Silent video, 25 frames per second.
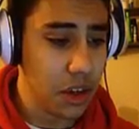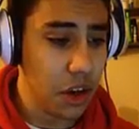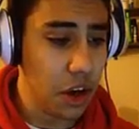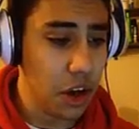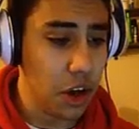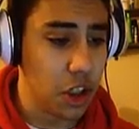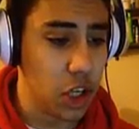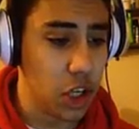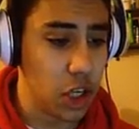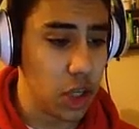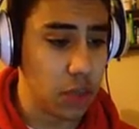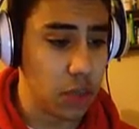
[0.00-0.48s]

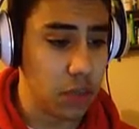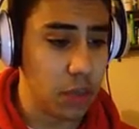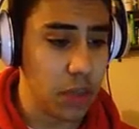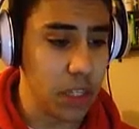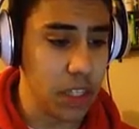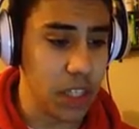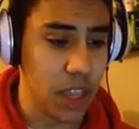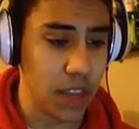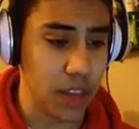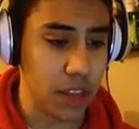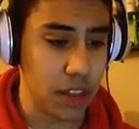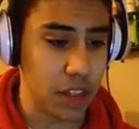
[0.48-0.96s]
Urgent!
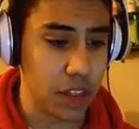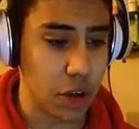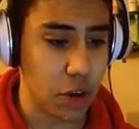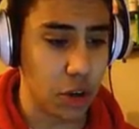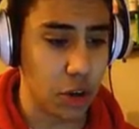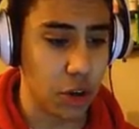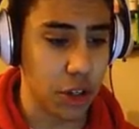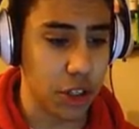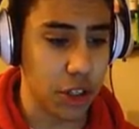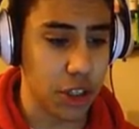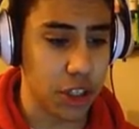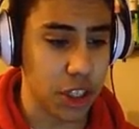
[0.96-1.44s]
Please enter
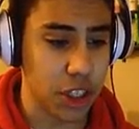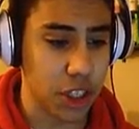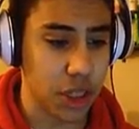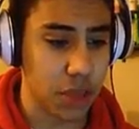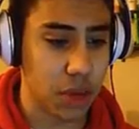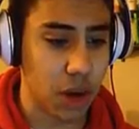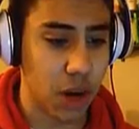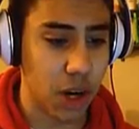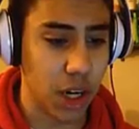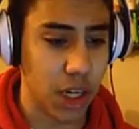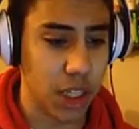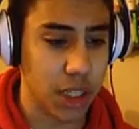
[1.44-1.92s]
security
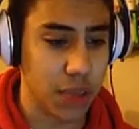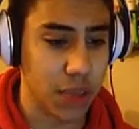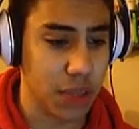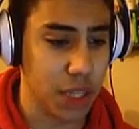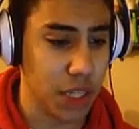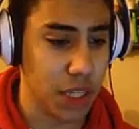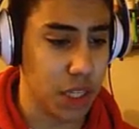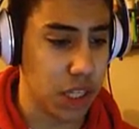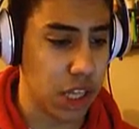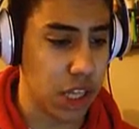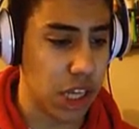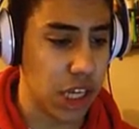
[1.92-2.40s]
system else
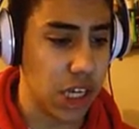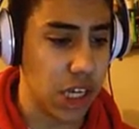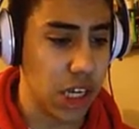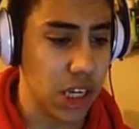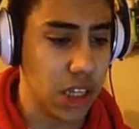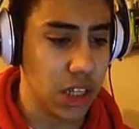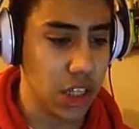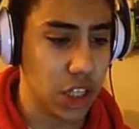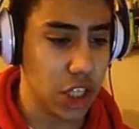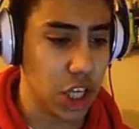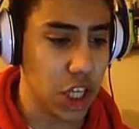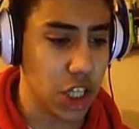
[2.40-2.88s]
immediately.
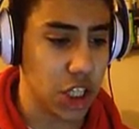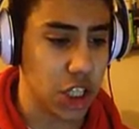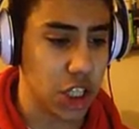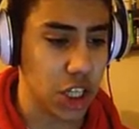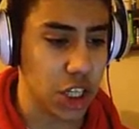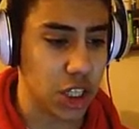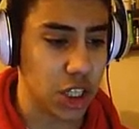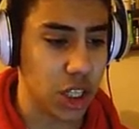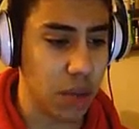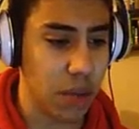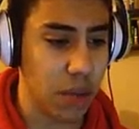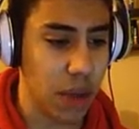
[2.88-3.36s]
The shut
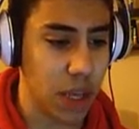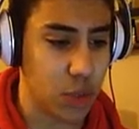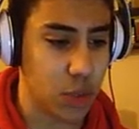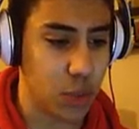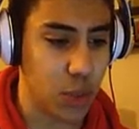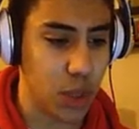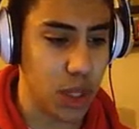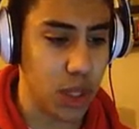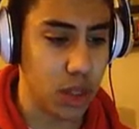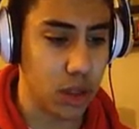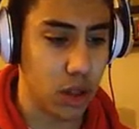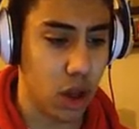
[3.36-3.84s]
system has
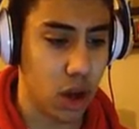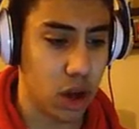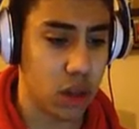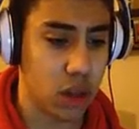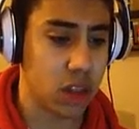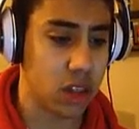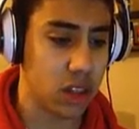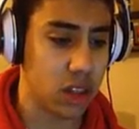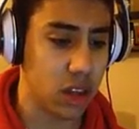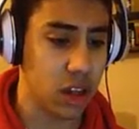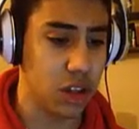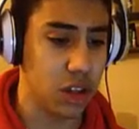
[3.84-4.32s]
been
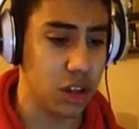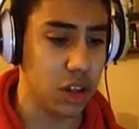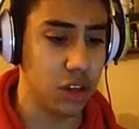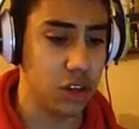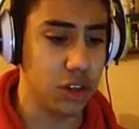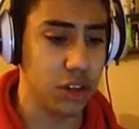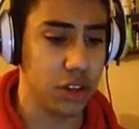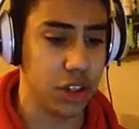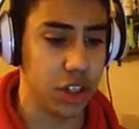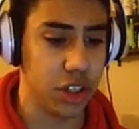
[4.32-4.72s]
locked until the